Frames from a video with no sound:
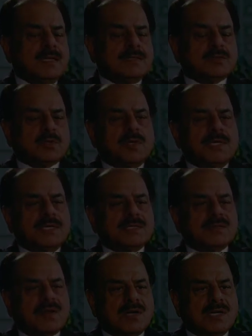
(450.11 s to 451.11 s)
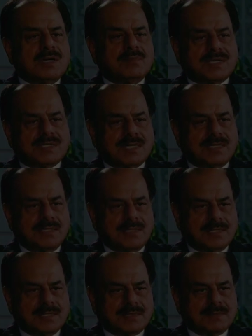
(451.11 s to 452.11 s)
So it is not in Pakistan's
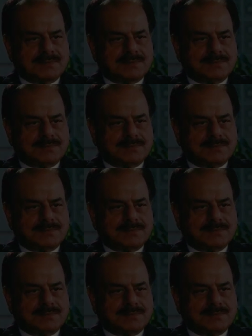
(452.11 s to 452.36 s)
interest.